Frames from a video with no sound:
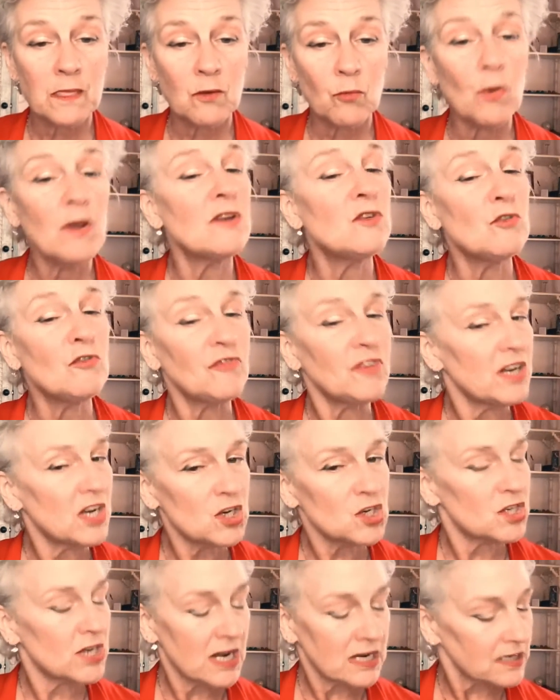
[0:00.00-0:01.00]
When you've
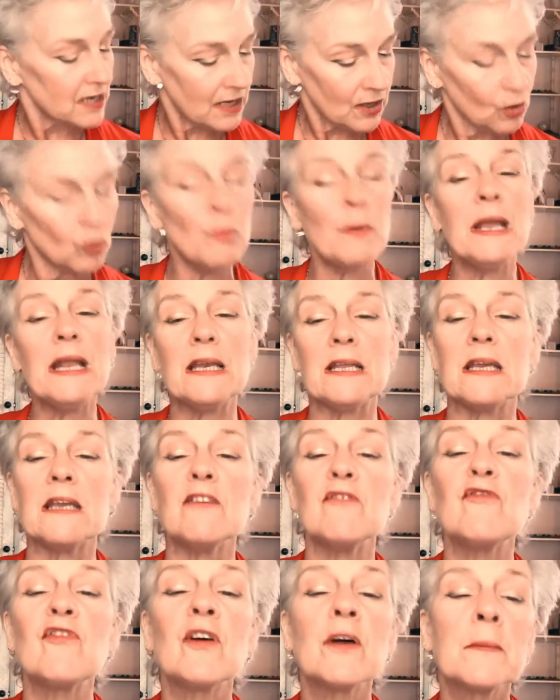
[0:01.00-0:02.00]
finished eating, you may
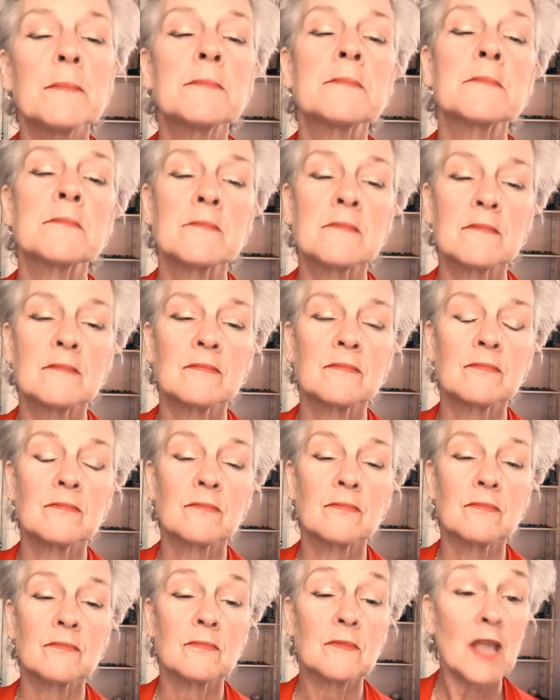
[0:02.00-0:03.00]
leave.
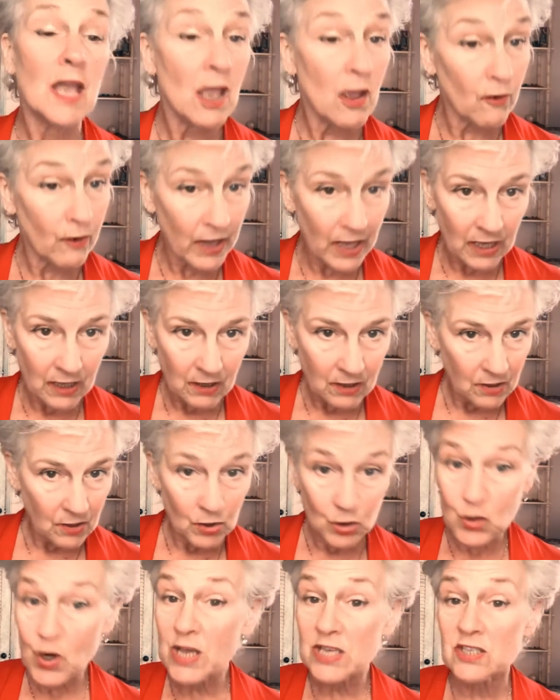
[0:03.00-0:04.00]
Harry
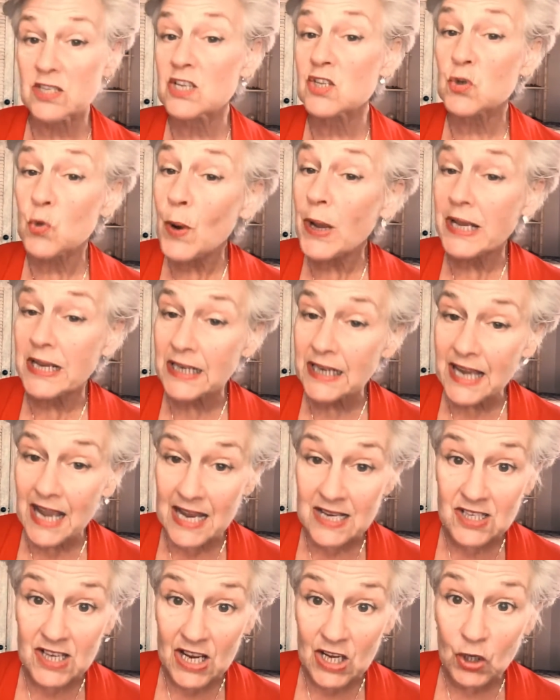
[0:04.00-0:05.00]
dressed as quickly
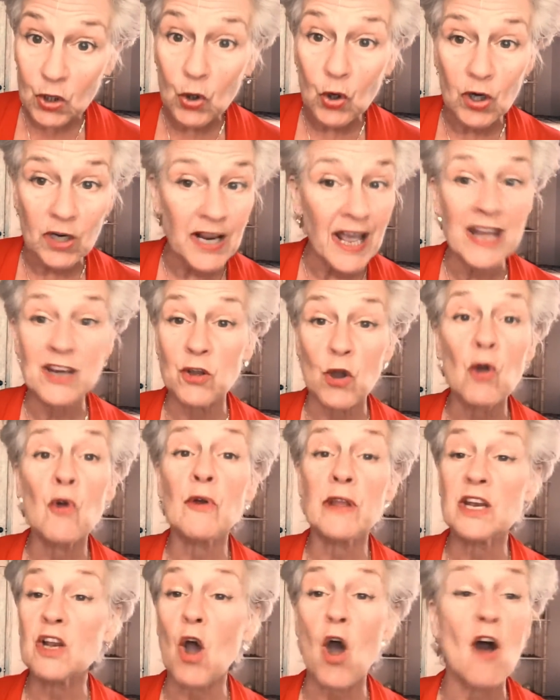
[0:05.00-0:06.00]
as he could and
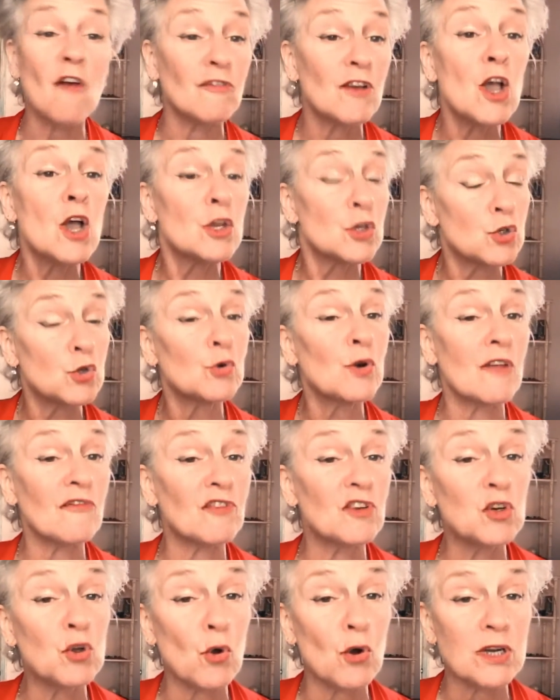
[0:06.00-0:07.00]
hurried off to
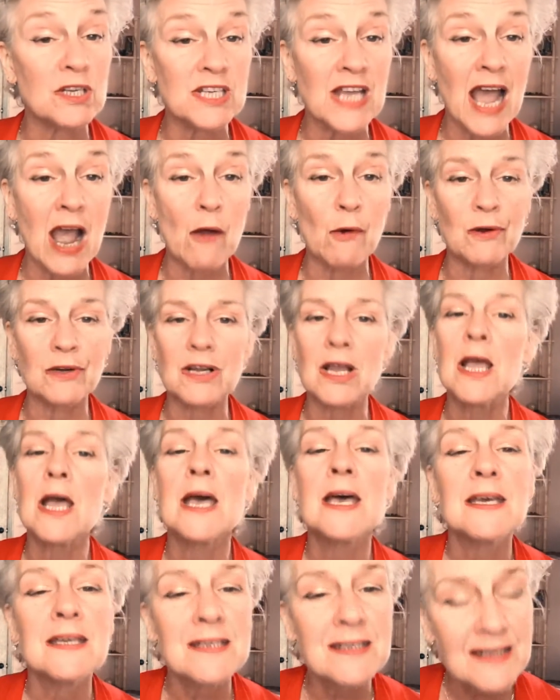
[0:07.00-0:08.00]
Gryffindor Tower
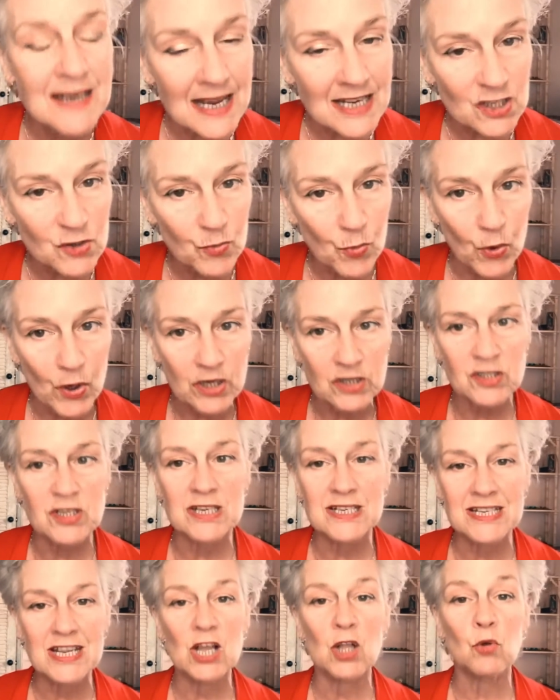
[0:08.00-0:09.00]
desperate
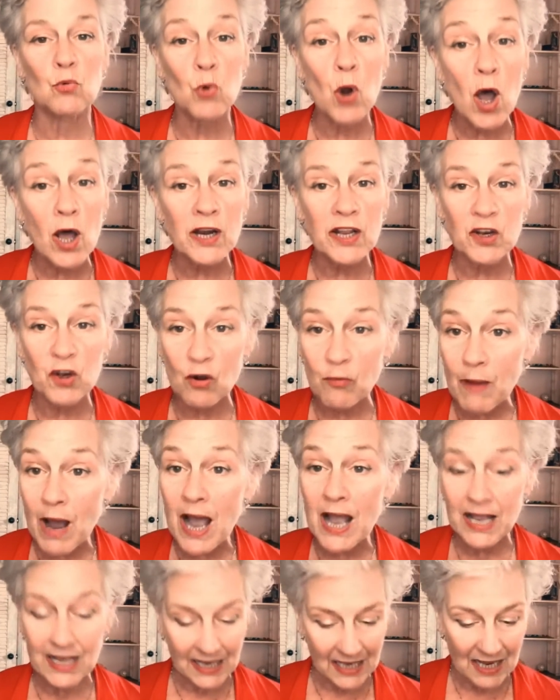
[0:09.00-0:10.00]
to tell Ron and
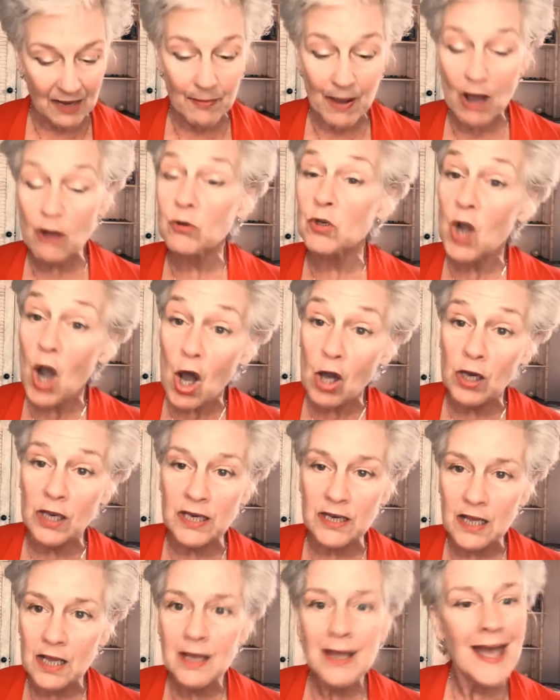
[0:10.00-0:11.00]
Hermione about
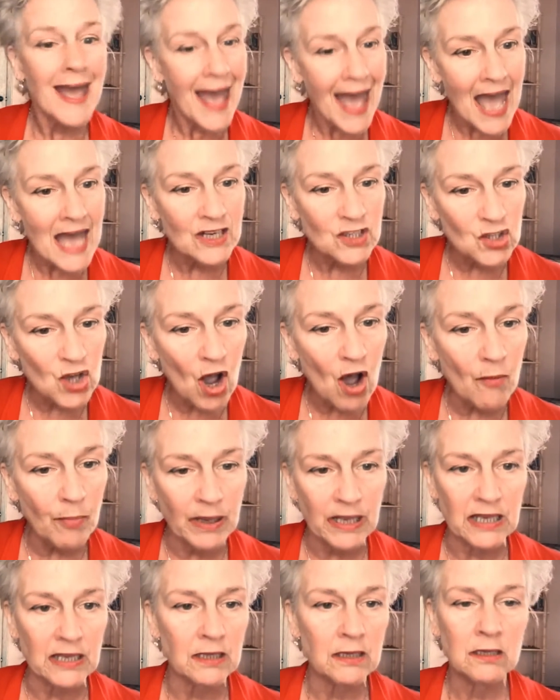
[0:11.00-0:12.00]
Colin and
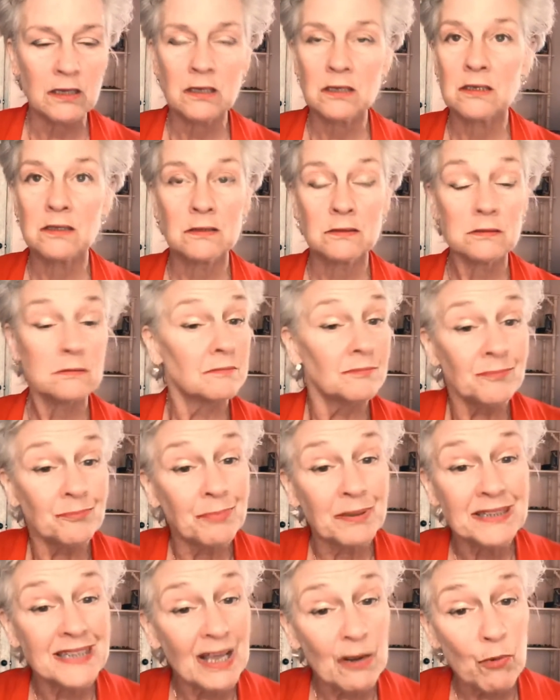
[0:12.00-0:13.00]
Dobby,
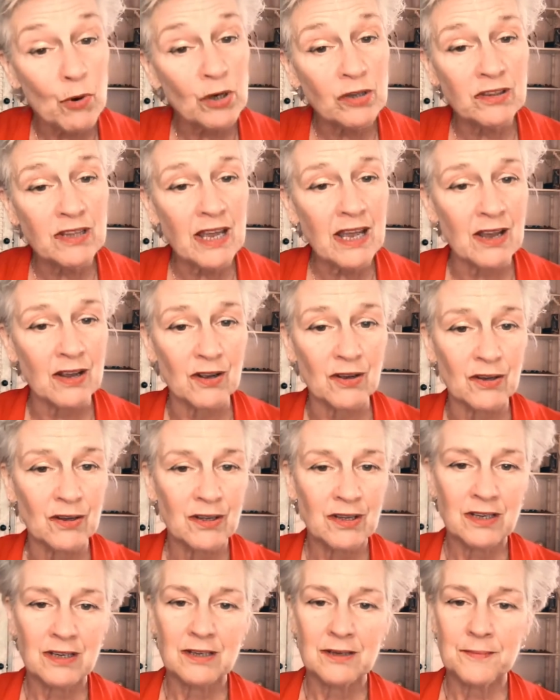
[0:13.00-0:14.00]
but they weren't there.
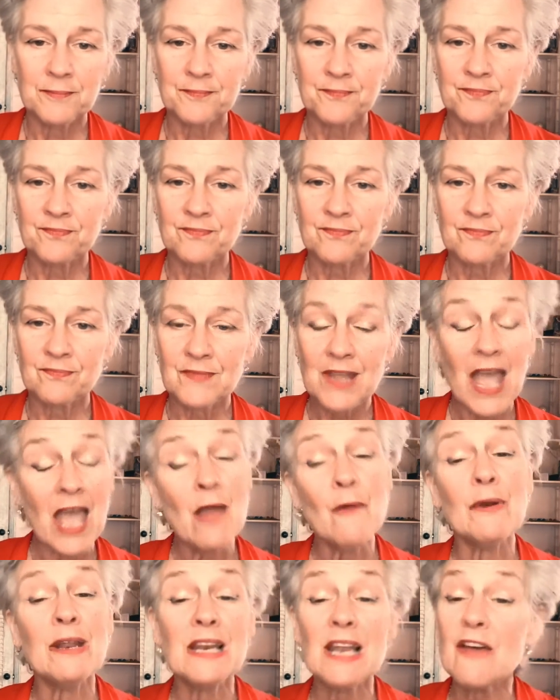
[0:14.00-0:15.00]

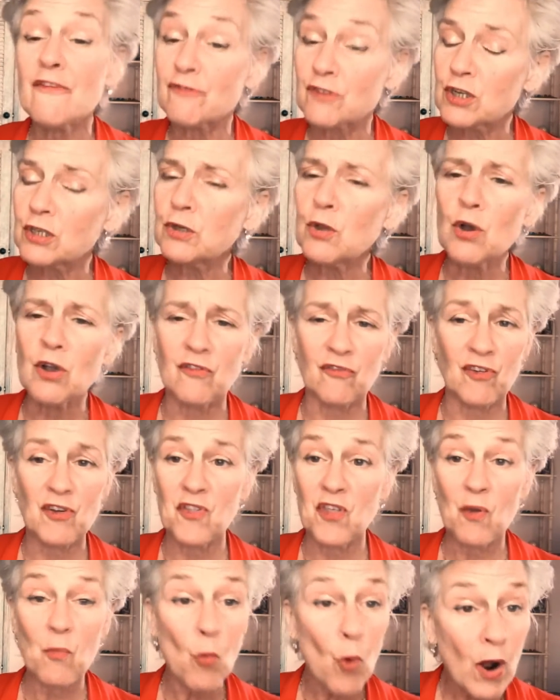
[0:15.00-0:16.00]
Harry left to look for
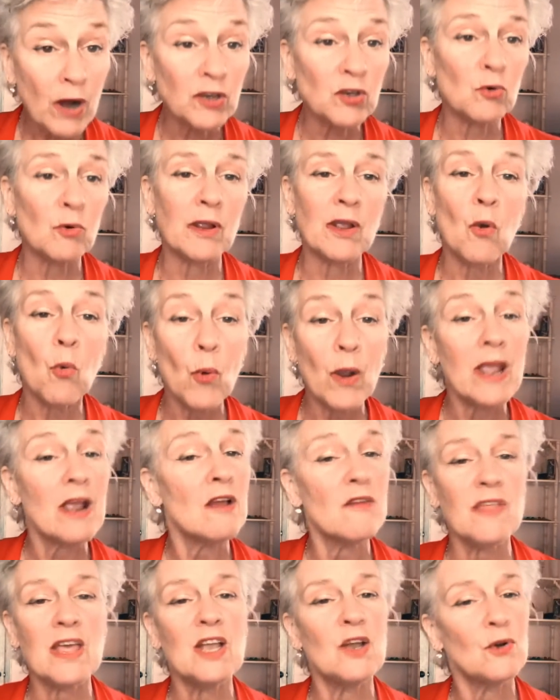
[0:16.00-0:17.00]
them, wondering
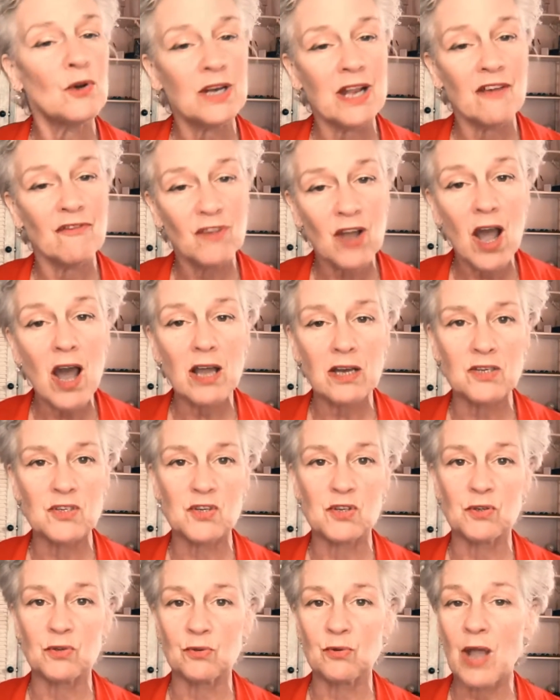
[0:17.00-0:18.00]
where they could have got
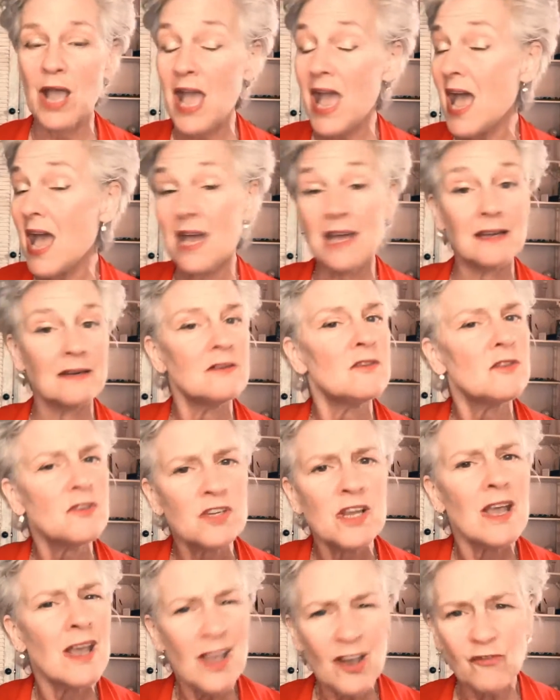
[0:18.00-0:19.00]
to,
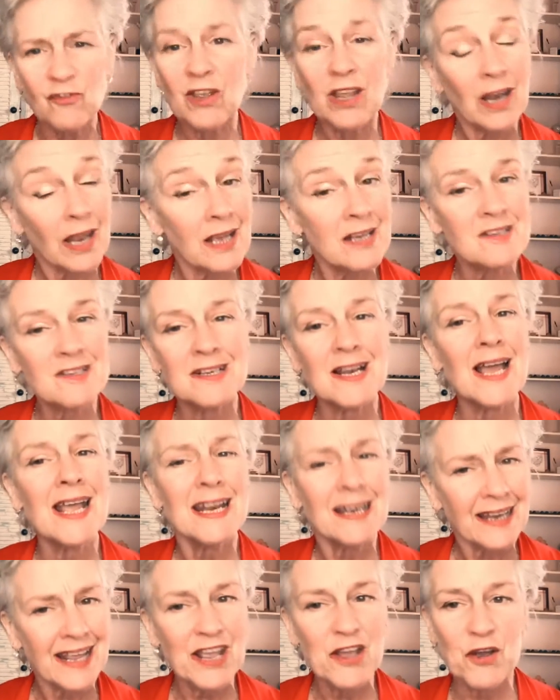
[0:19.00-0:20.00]
and feeling
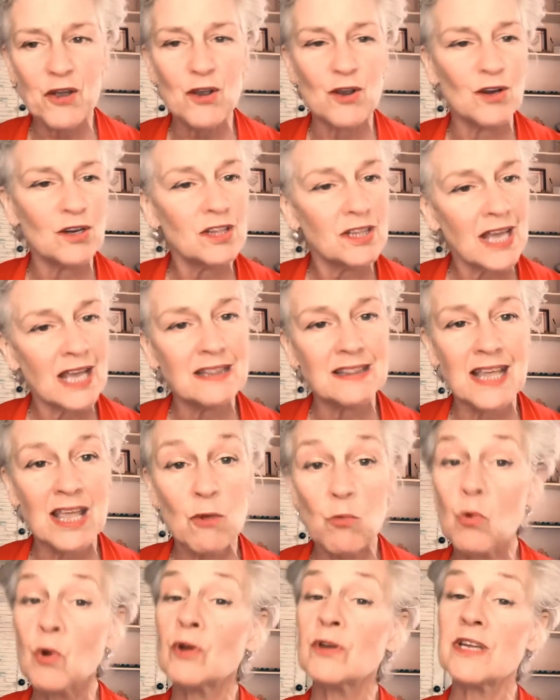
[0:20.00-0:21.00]
slightly hurt that they
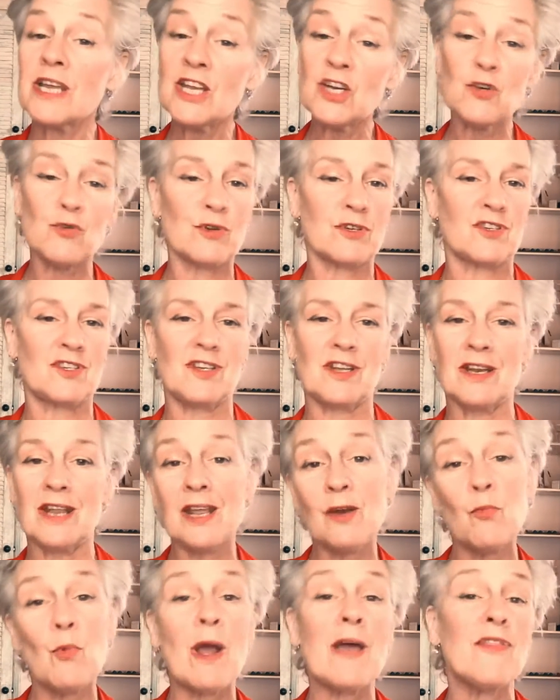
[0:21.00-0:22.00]
weren't interested
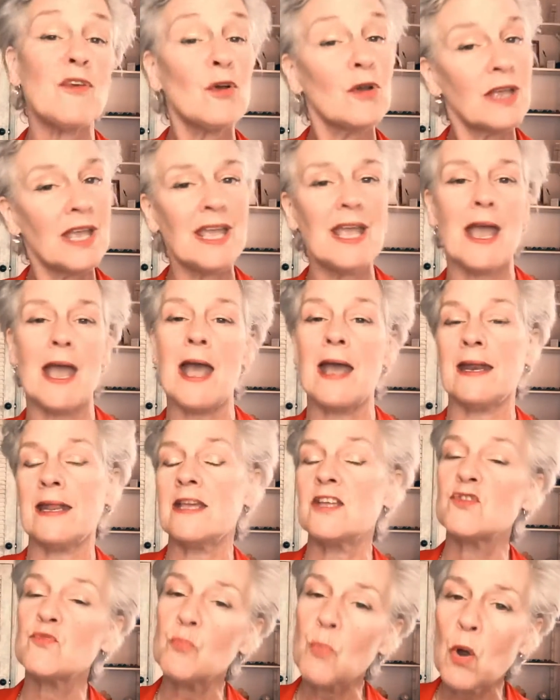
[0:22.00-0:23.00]
in whether he had
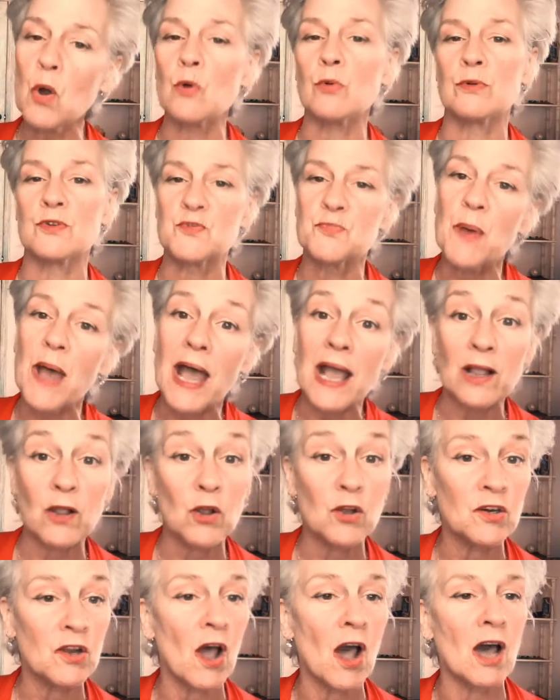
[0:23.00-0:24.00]
his bones back
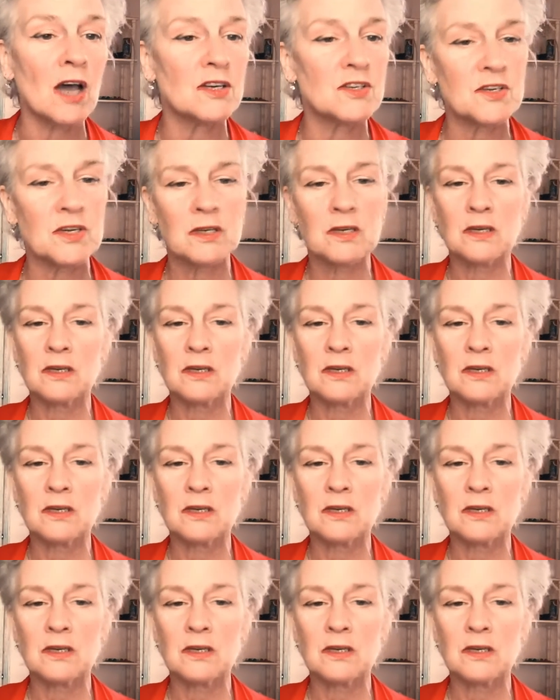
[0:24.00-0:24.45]
or not.